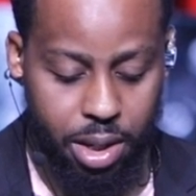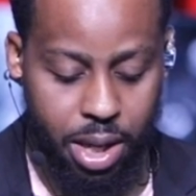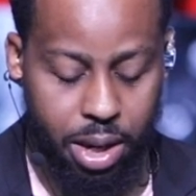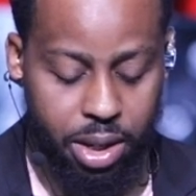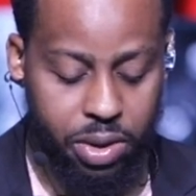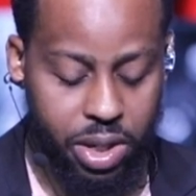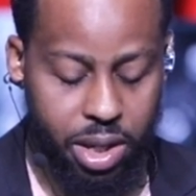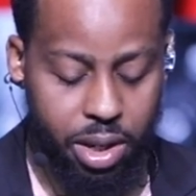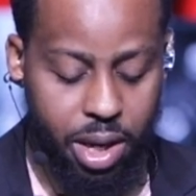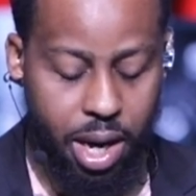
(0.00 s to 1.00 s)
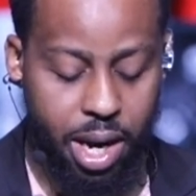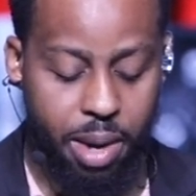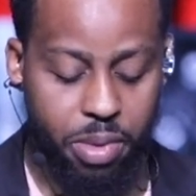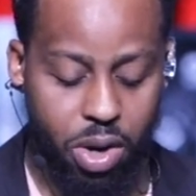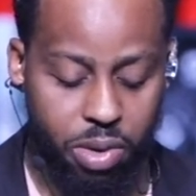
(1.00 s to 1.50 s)
there, there's a, a
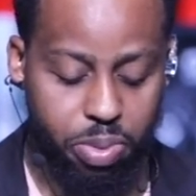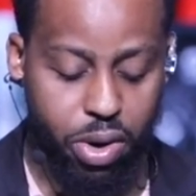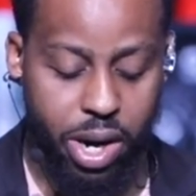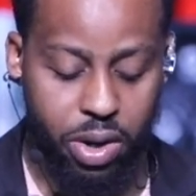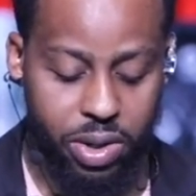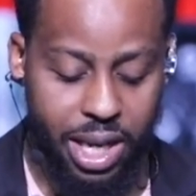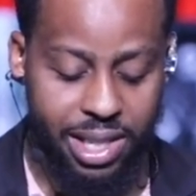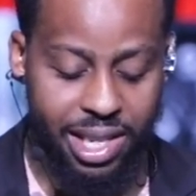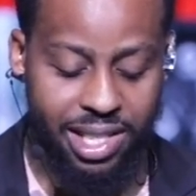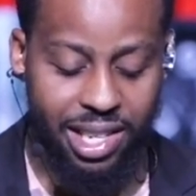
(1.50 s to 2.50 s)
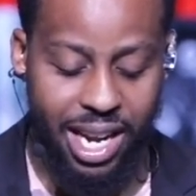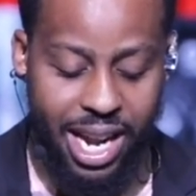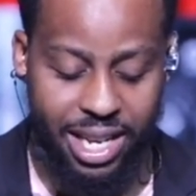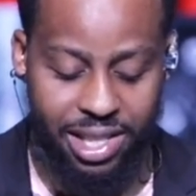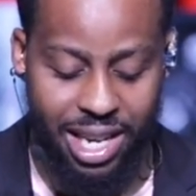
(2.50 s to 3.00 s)
hymnal of prayers that says,
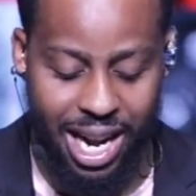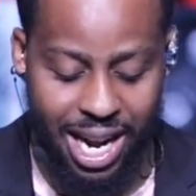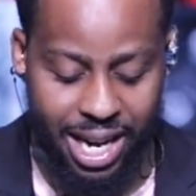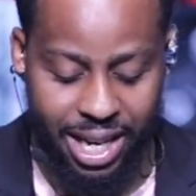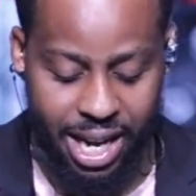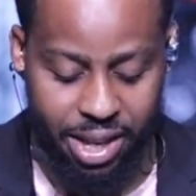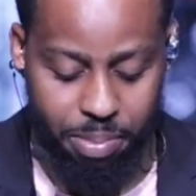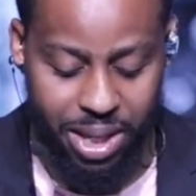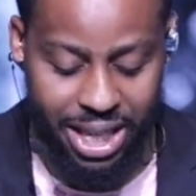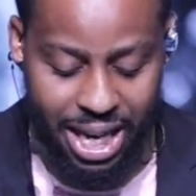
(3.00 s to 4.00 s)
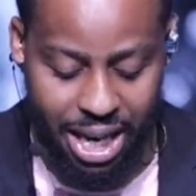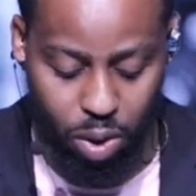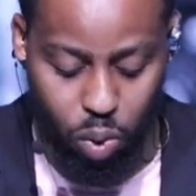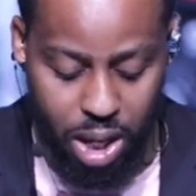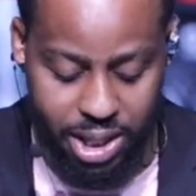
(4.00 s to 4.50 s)
Today is God, and the
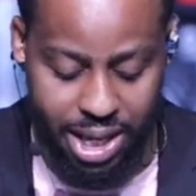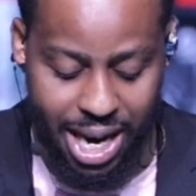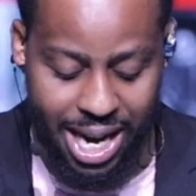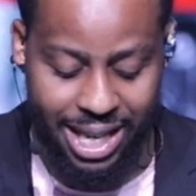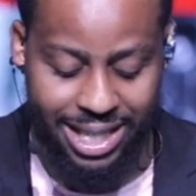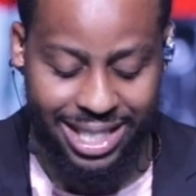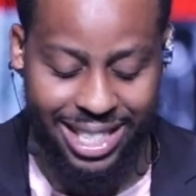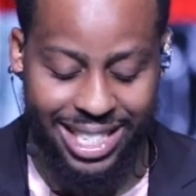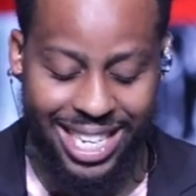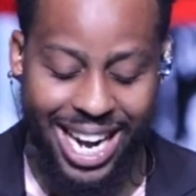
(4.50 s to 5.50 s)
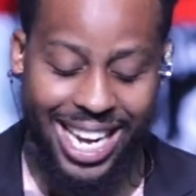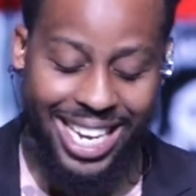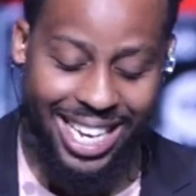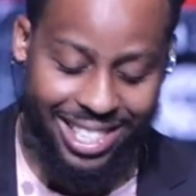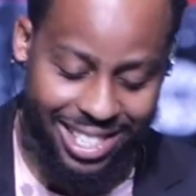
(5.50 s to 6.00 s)
beginning was God. Today
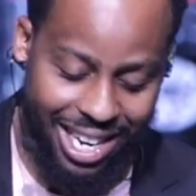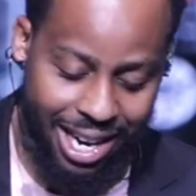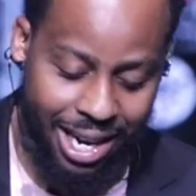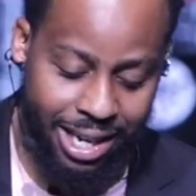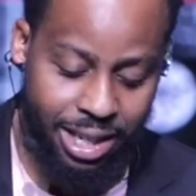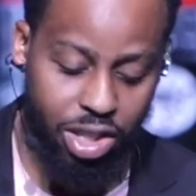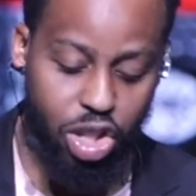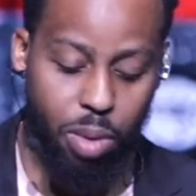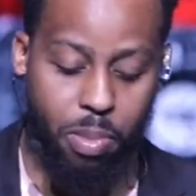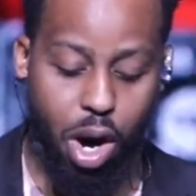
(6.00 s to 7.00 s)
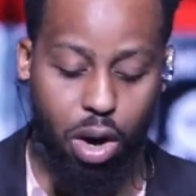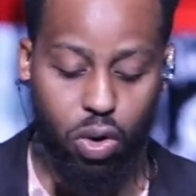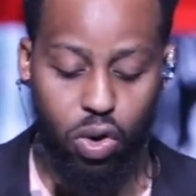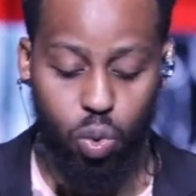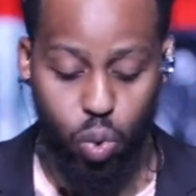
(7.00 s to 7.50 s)
is God,
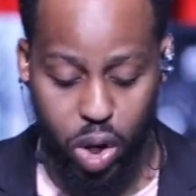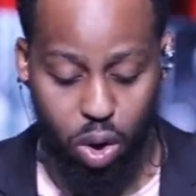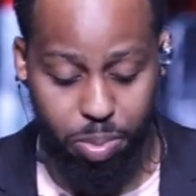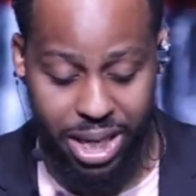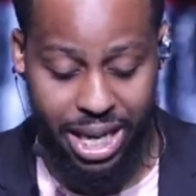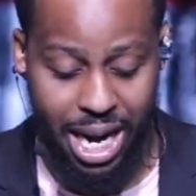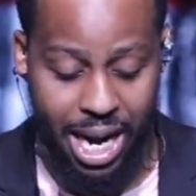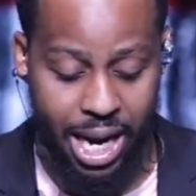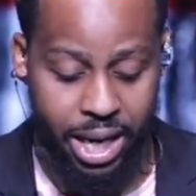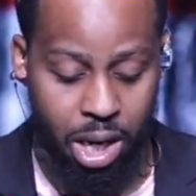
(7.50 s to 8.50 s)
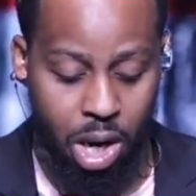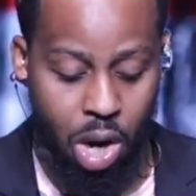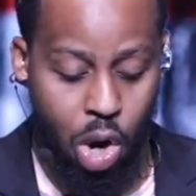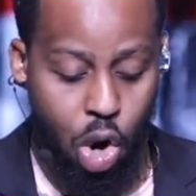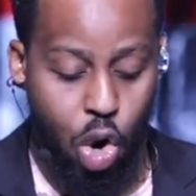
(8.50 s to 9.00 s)
tomorrow will be God.
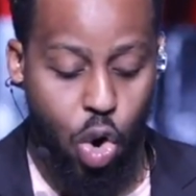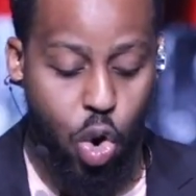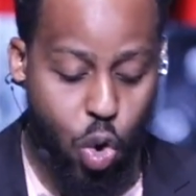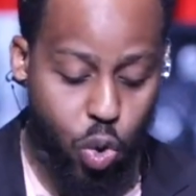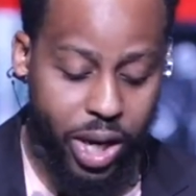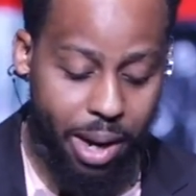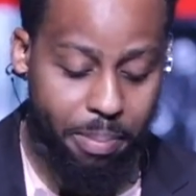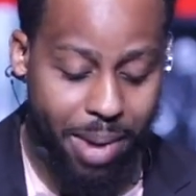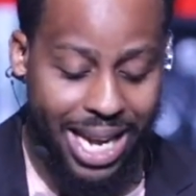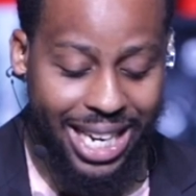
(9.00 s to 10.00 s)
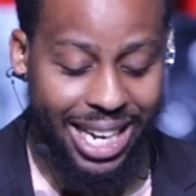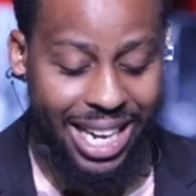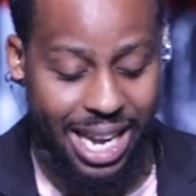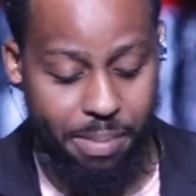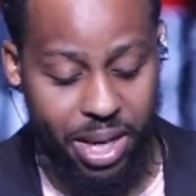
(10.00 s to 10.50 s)
Who can make an
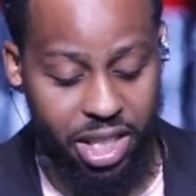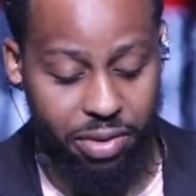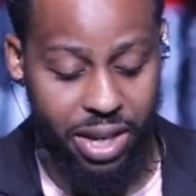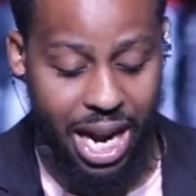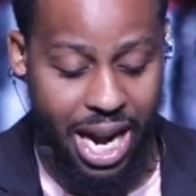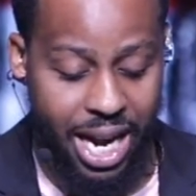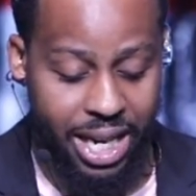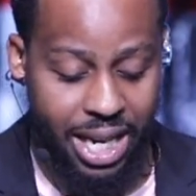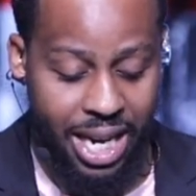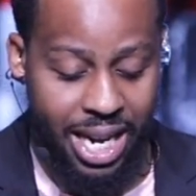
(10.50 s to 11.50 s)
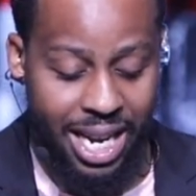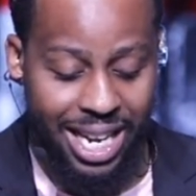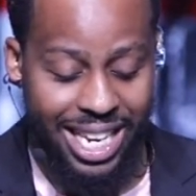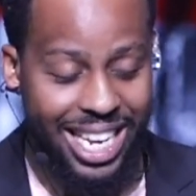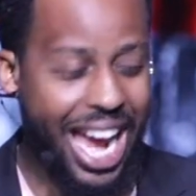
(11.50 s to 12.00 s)
image of God?
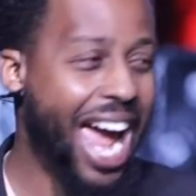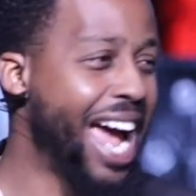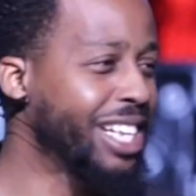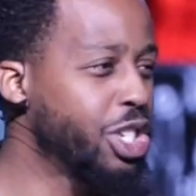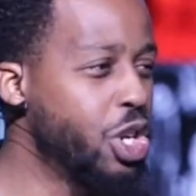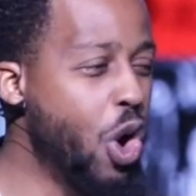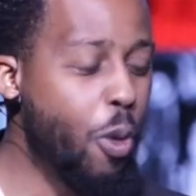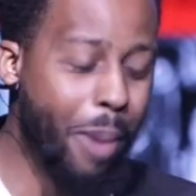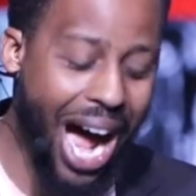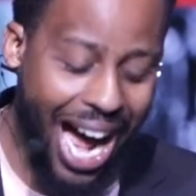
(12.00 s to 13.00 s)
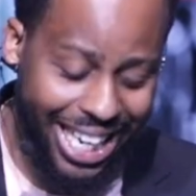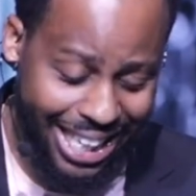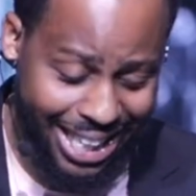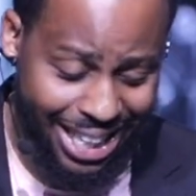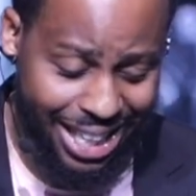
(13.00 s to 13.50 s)
He has no body.